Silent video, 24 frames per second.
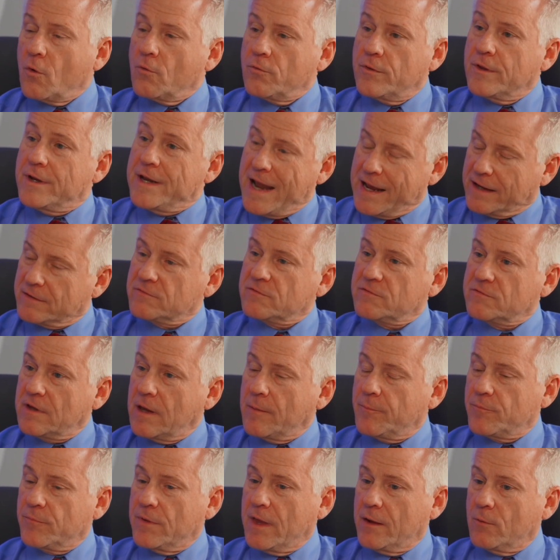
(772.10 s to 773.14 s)
the next
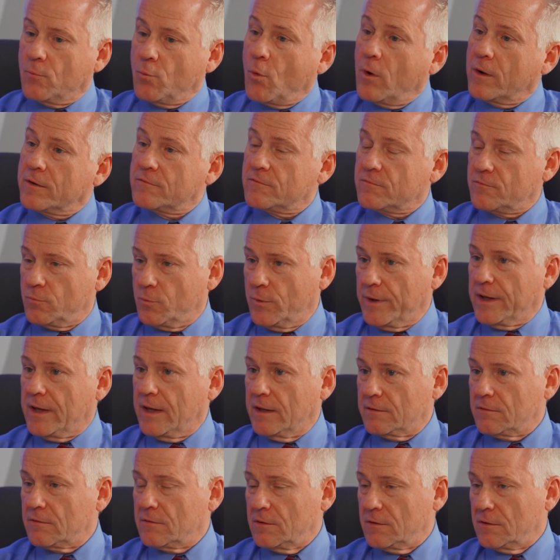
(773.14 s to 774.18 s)
step then, once we
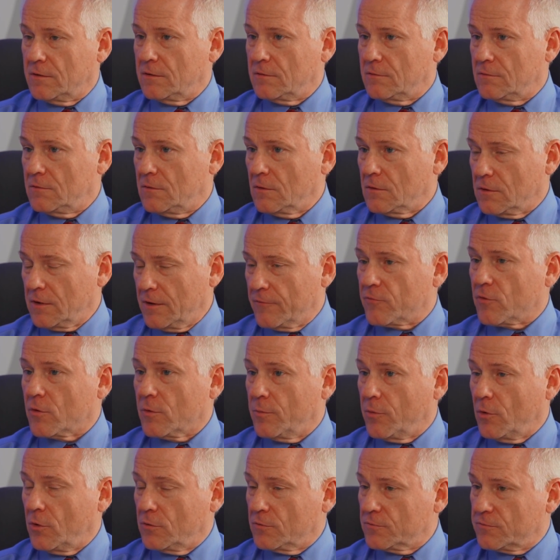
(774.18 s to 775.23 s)
get the
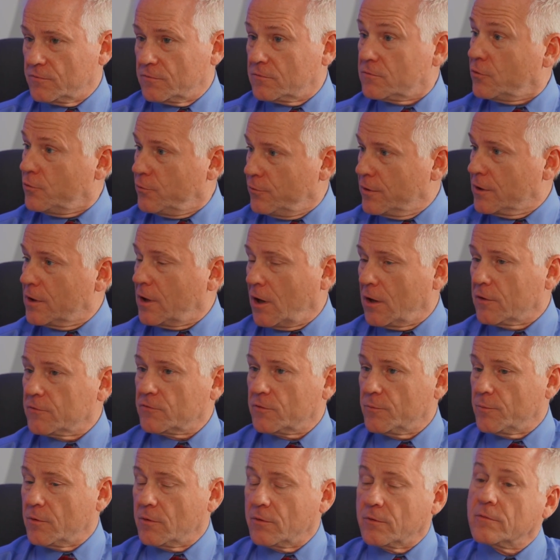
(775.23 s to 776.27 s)
deliverables to the
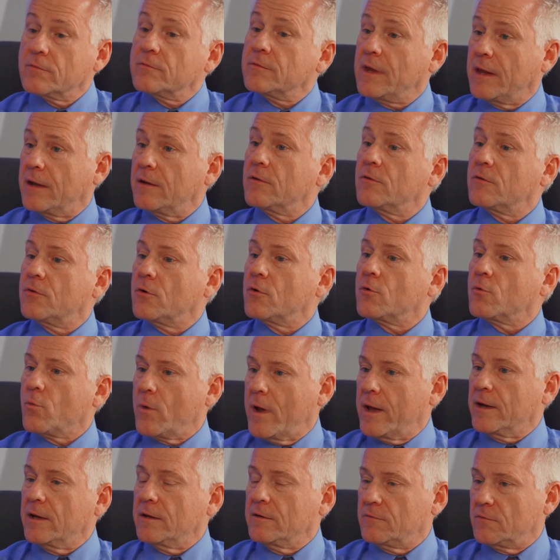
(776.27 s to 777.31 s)
customer, then they're
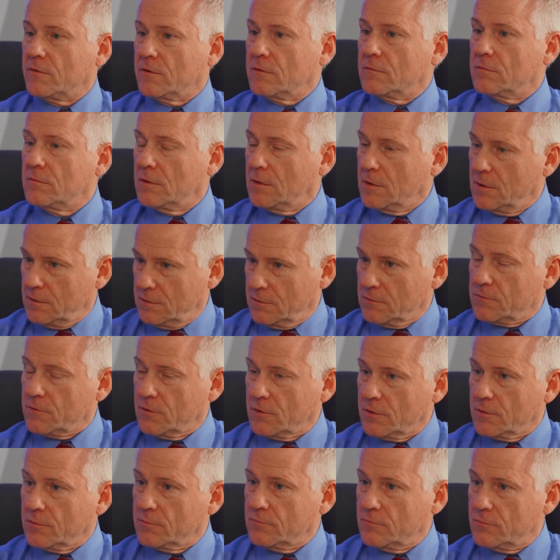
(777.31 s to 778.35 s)
ready to
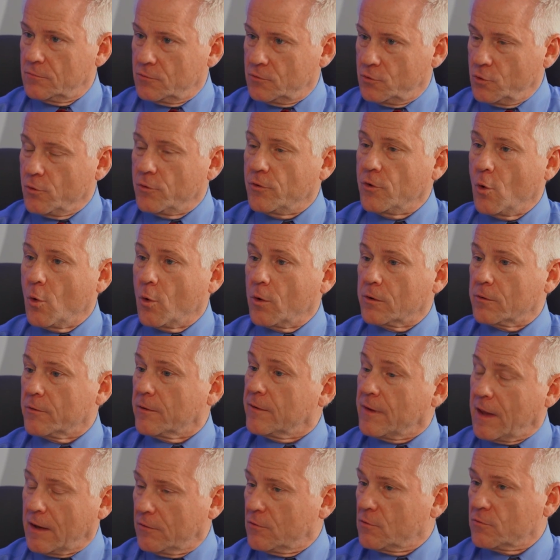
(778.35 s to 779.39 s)
do the order, and
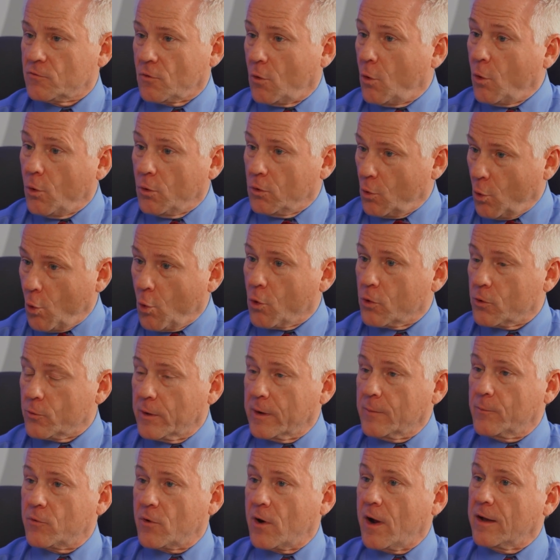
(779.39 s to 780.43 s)
then there's a whole ordering
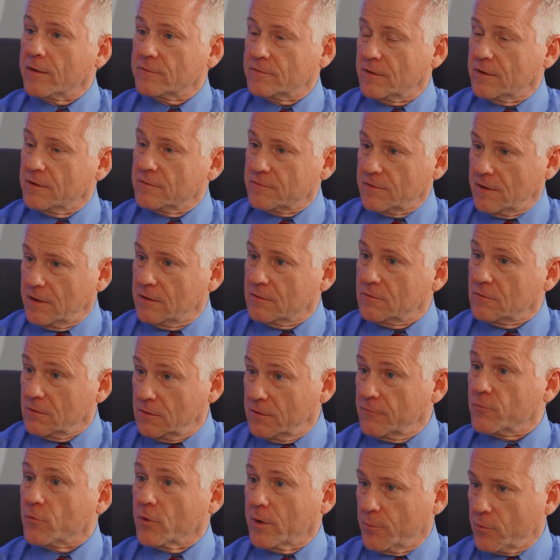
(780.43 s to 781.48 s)
process and a
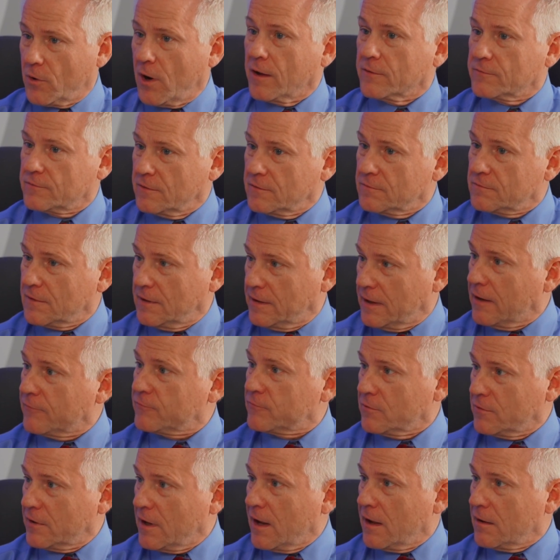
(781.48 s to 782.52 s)
delivery process then after
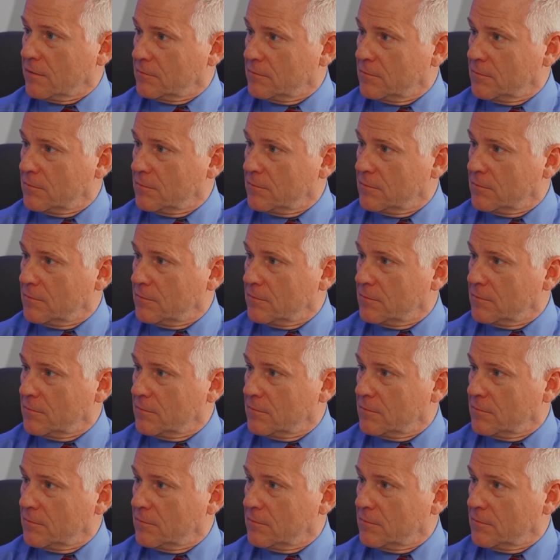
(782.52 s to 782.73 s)
that.